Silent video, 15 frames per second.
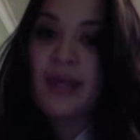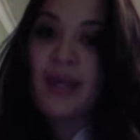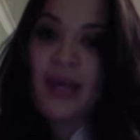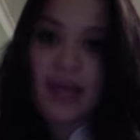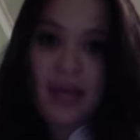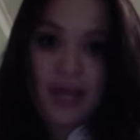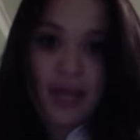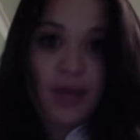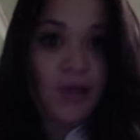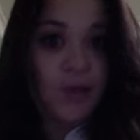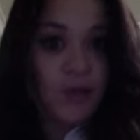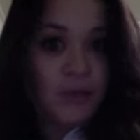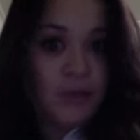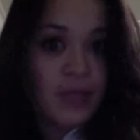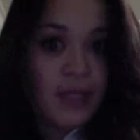A or
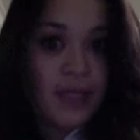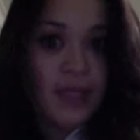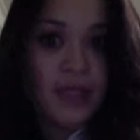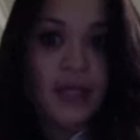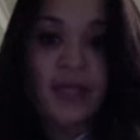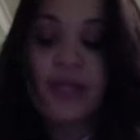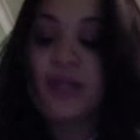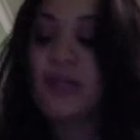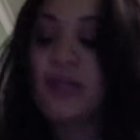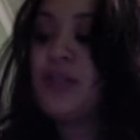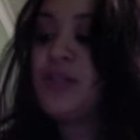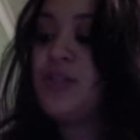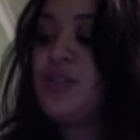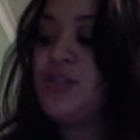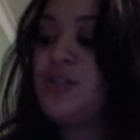B? And they're
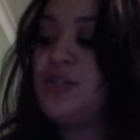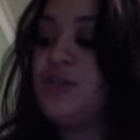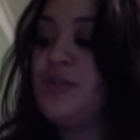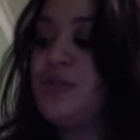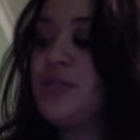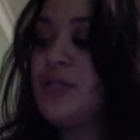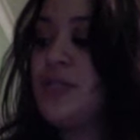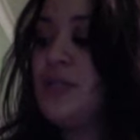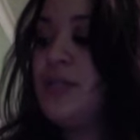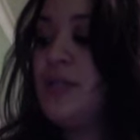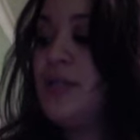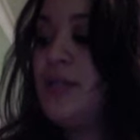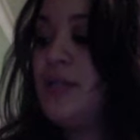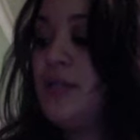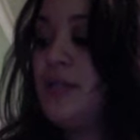going to choose
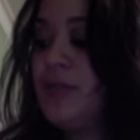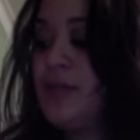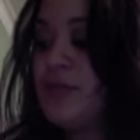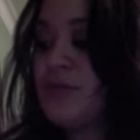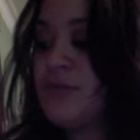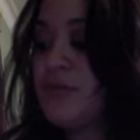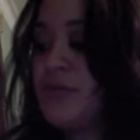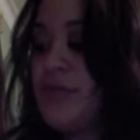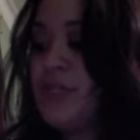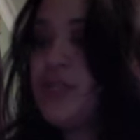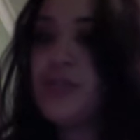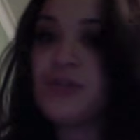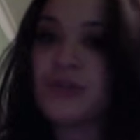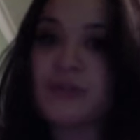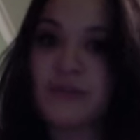either Nourish
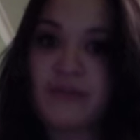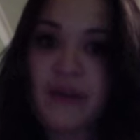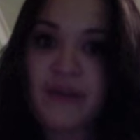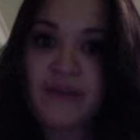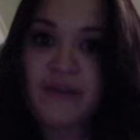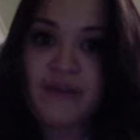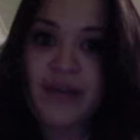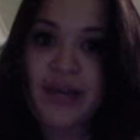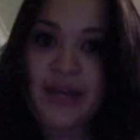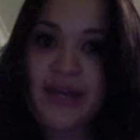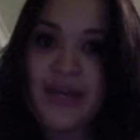or Revivify.